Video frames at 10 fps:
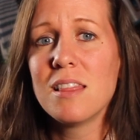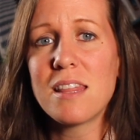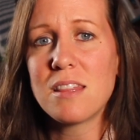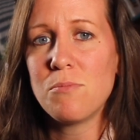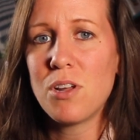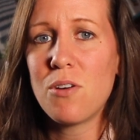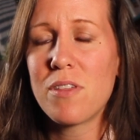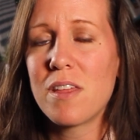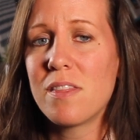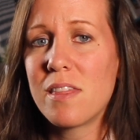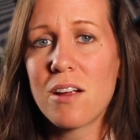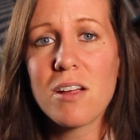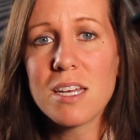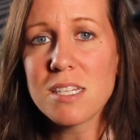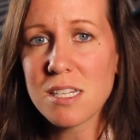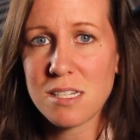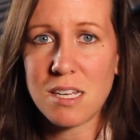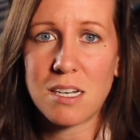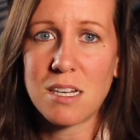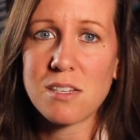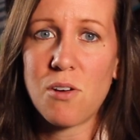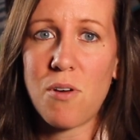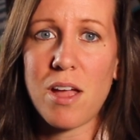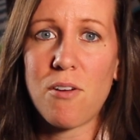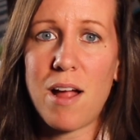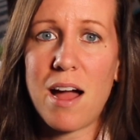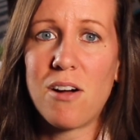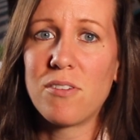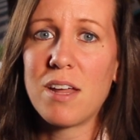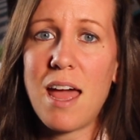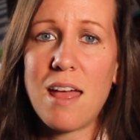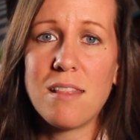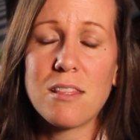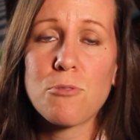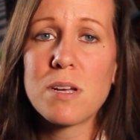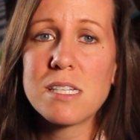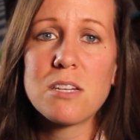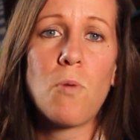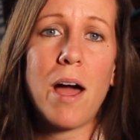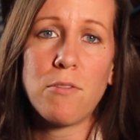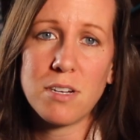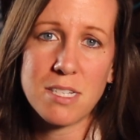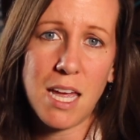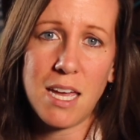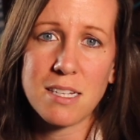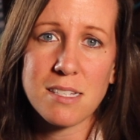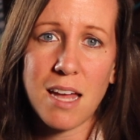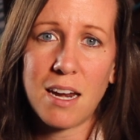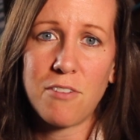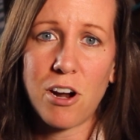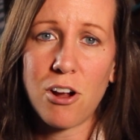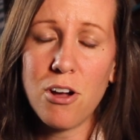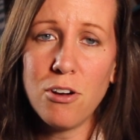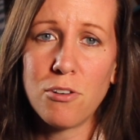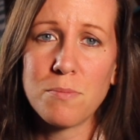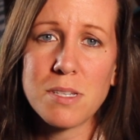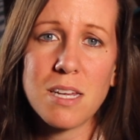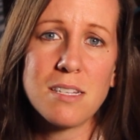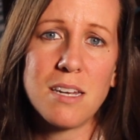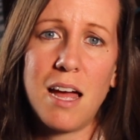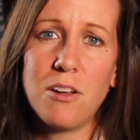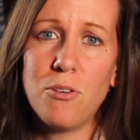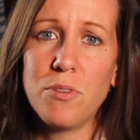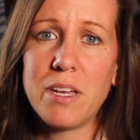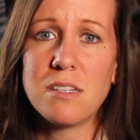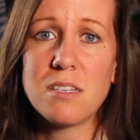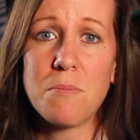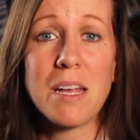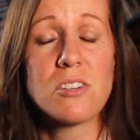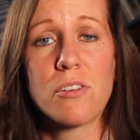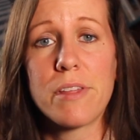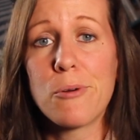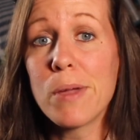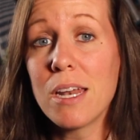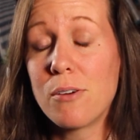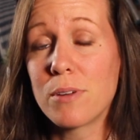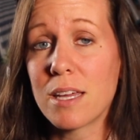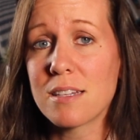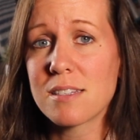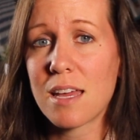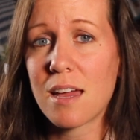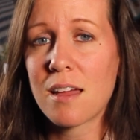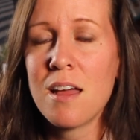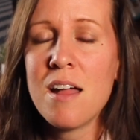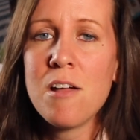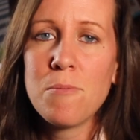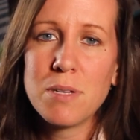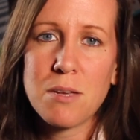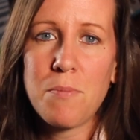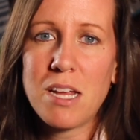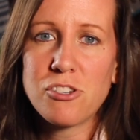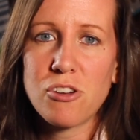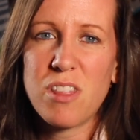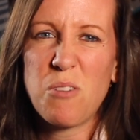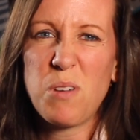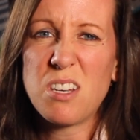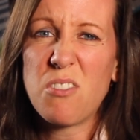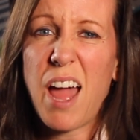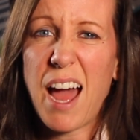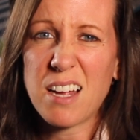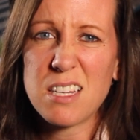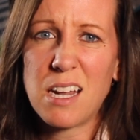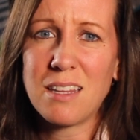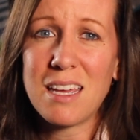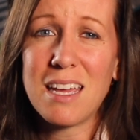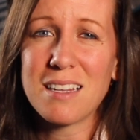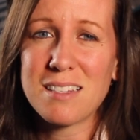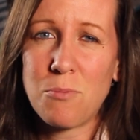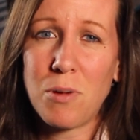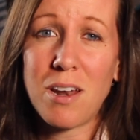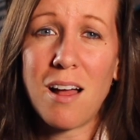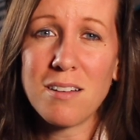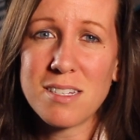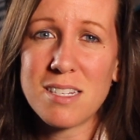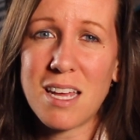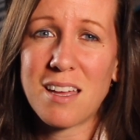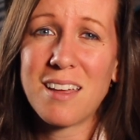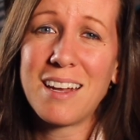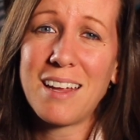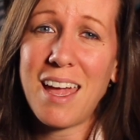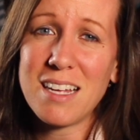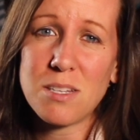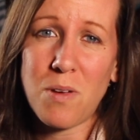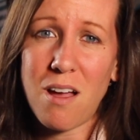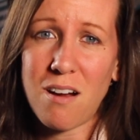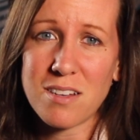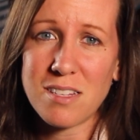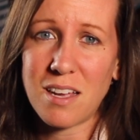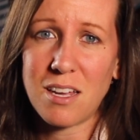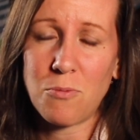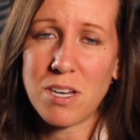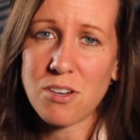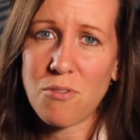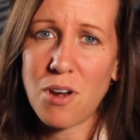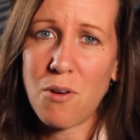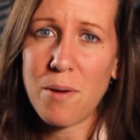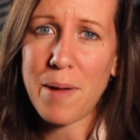Let them know that there is a sickness going around, and the reason why we're staying inside of our homes is not only to make sure that we don't get sick, but to make sure that we don't accidentally get someone else sick in case we are sick and we don't know